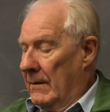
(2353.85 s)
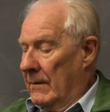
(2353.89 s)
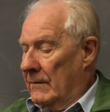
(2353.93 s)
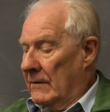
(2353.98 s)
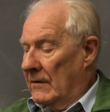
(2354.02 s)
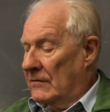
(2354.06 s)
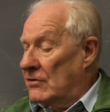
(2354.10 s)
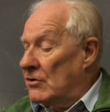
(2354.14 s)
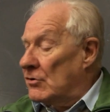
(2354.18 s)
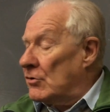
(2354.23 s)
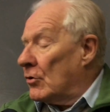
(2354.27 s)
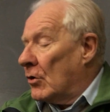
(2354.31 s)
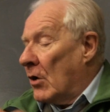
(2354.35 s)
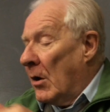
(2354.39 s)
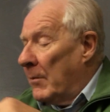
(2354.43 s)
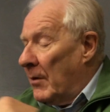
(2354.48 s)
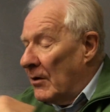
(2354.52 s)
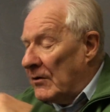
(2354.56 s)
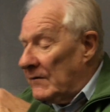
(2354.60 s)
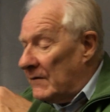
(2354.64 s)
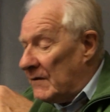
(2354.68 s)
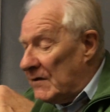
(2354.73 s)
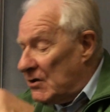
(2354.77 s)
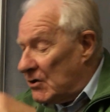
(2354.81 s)
that is a
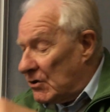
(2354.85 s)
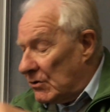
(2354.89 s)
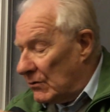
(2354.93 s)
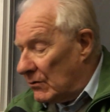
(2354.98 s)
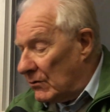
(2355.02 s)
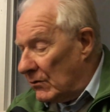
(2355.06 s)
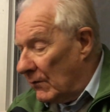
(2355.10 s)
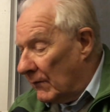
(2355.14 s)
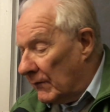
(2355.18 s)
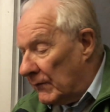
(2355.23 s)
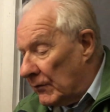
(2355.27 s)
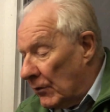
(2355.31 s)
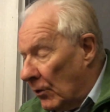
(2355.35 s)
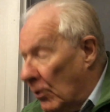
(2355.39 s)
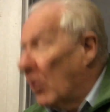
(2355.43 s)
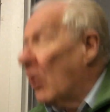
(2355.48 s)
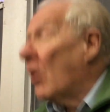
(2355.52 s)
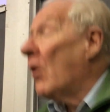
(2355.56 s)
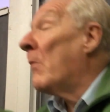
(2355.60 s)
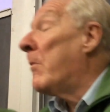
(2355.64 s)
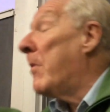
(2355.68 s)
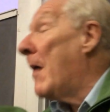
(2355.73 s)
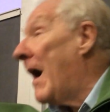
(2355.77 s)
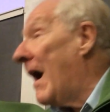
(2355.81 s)
common vision of the
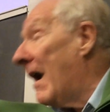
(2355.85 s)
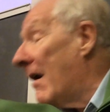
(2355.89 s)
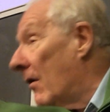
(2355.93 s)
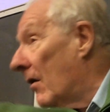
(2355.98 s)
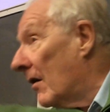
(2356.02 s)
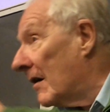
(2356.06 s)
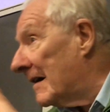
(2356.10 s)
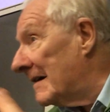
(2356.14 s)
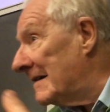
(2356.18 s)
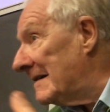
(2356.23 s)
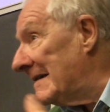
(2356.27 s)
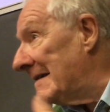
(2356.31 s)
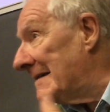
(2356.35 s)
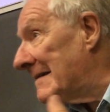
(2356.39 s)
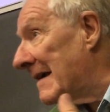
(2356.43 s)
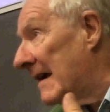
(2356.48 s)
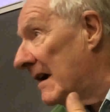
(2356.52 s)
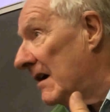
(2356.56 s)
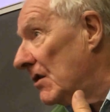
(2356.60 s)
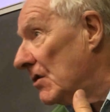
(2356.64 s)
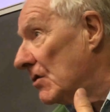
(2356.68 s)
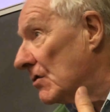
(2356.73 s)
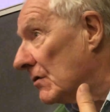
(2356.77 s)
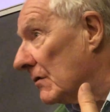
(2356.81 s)
global
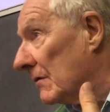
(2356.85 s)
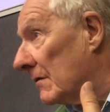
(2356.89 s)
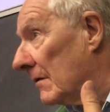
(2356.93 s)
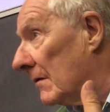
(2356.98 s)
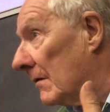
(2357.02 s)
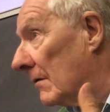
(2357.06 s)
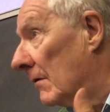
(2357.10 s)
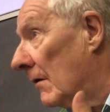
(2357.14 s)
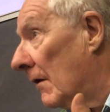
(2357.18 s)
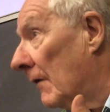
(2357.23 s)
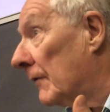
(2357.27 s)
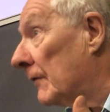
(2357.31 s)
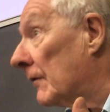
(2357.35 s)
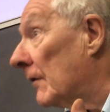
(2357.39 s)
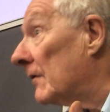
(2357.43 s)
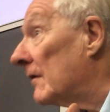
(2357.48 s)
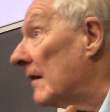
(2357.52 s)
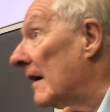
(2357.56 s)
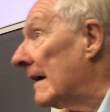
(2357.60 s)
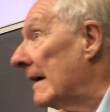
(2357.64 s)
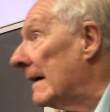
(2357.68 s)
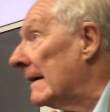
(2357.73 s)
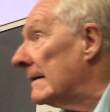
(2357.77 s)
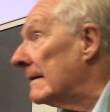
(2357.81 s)
organization of
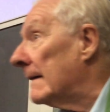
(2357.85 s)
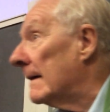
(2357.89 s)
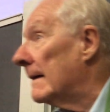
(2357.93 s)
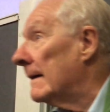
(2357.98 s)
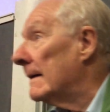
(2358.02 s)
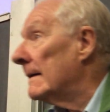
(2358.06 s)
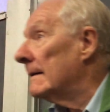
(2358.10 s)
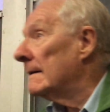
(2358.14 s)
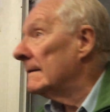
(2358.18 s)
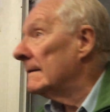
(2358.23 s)
society,